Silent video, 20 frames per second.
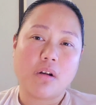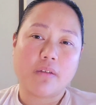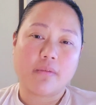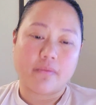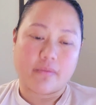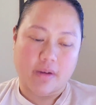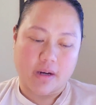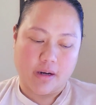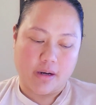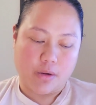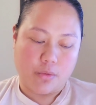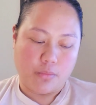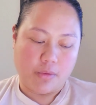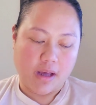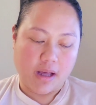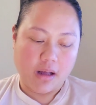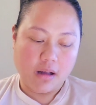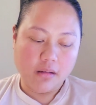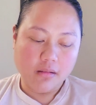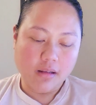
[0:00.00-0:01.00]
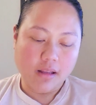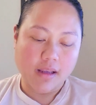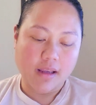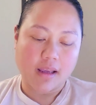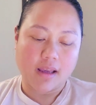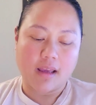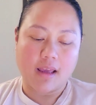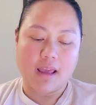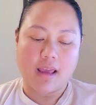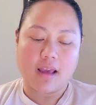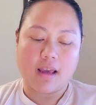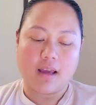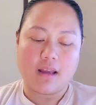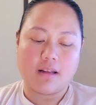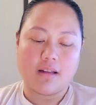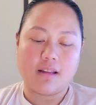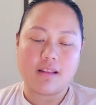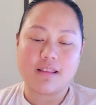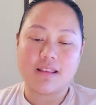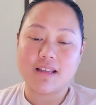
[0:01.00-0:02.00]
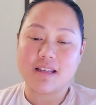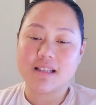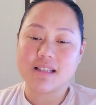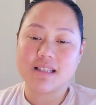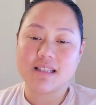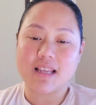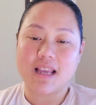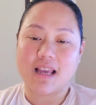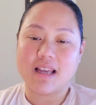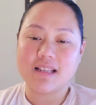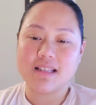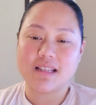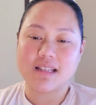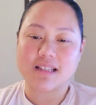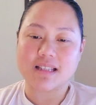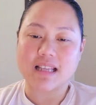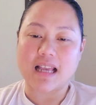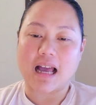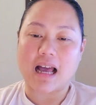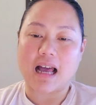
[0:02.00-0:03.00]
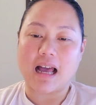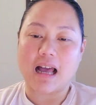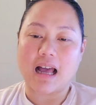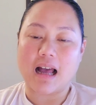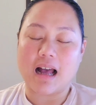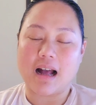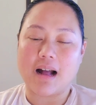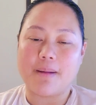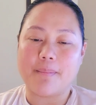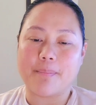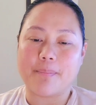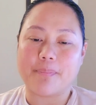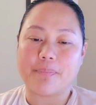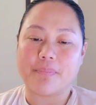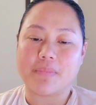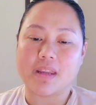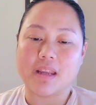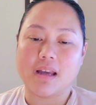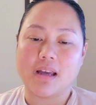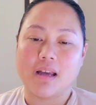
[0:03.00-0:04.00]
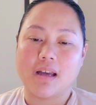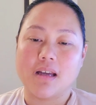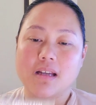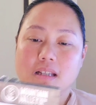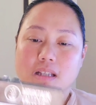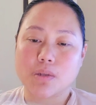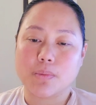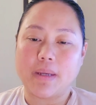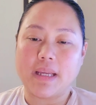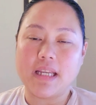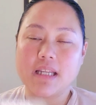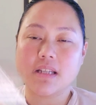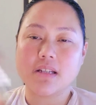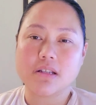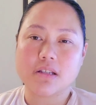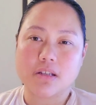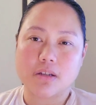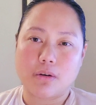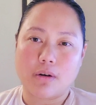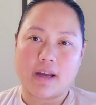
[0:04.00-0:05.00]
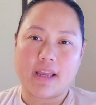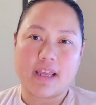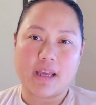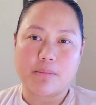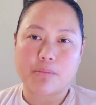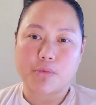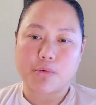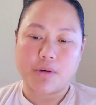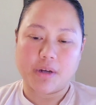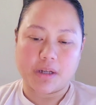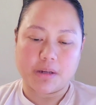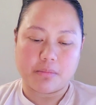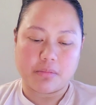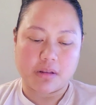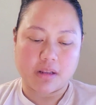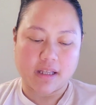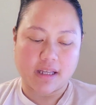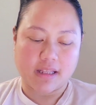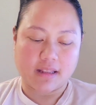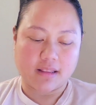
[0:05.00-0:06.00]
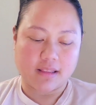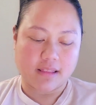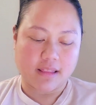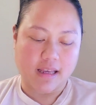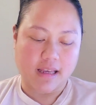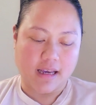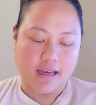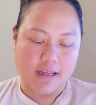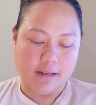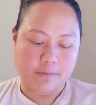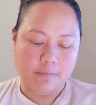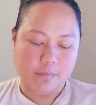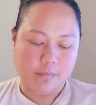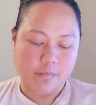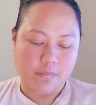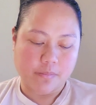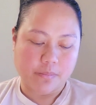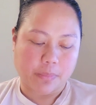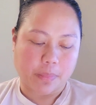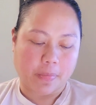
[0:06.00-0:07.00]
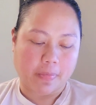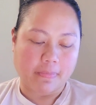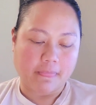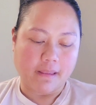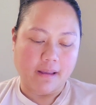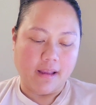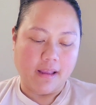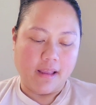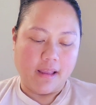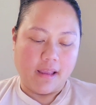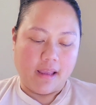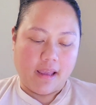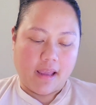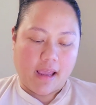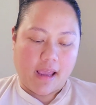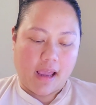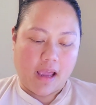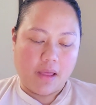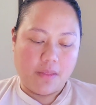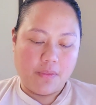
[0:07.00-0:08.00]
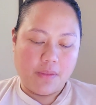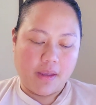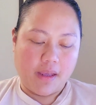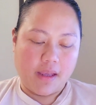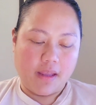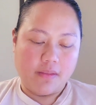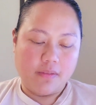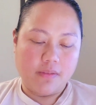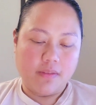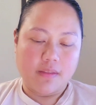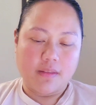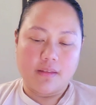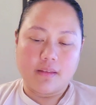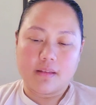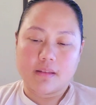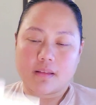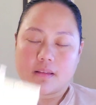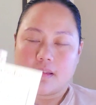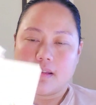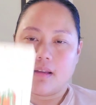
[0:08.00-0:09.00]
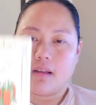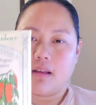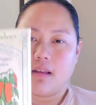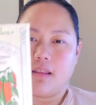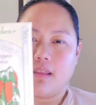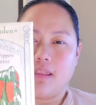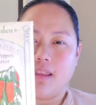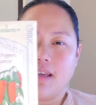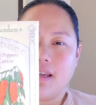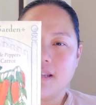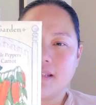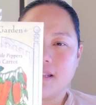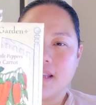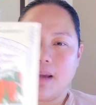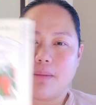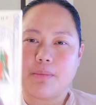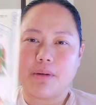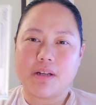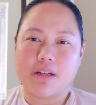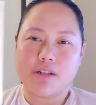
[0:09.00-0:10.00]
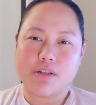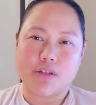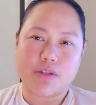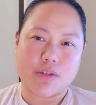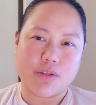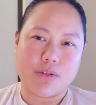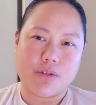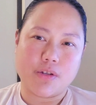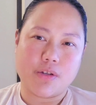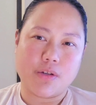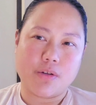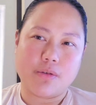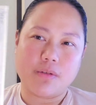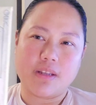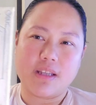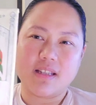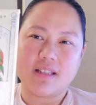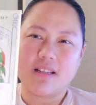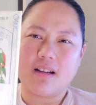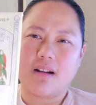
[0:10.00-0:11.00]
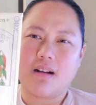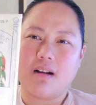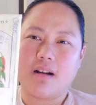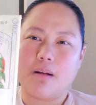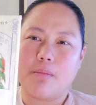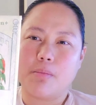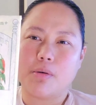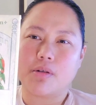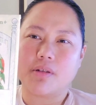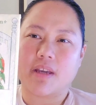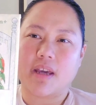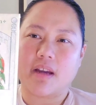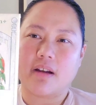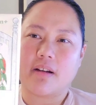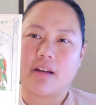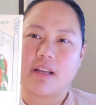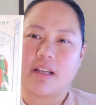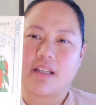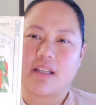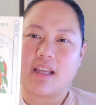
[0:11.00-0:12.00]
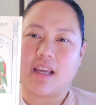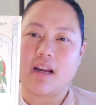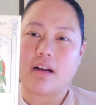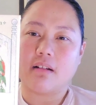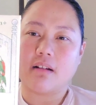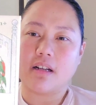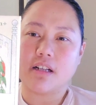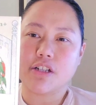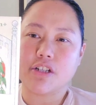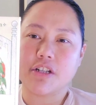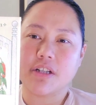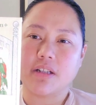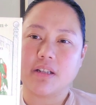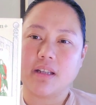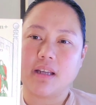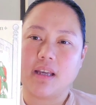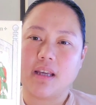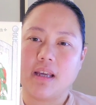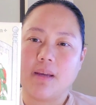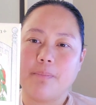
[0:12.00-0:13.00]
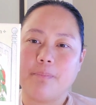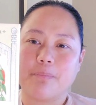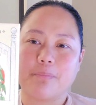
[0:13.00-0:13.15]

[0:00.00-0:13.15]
very well, and this says it's sweet, so I am going to plant that. And then this, I'm going to just do, these are Bulgarian carrot chili.